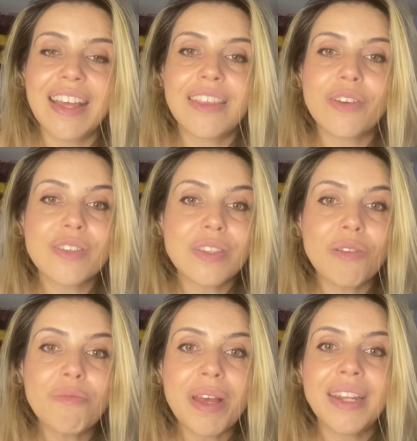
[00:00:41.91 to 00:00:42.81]
there are
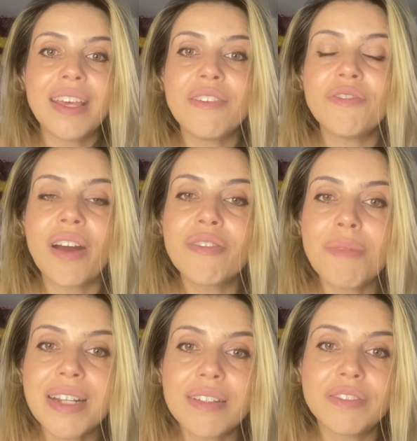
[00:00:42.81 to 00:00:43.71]
so many
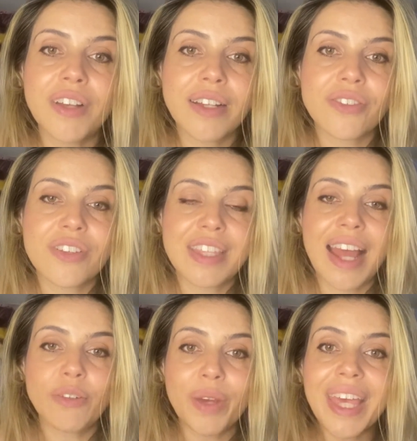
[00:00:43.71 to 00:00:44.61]
environmental factors
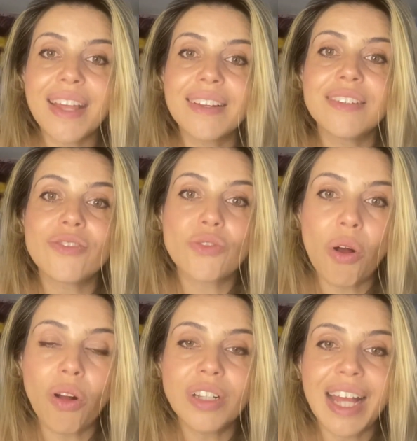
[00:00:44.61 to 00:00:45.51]
that we can
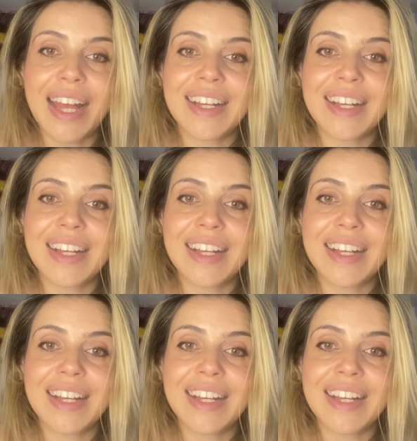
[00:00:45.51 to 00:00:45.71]
control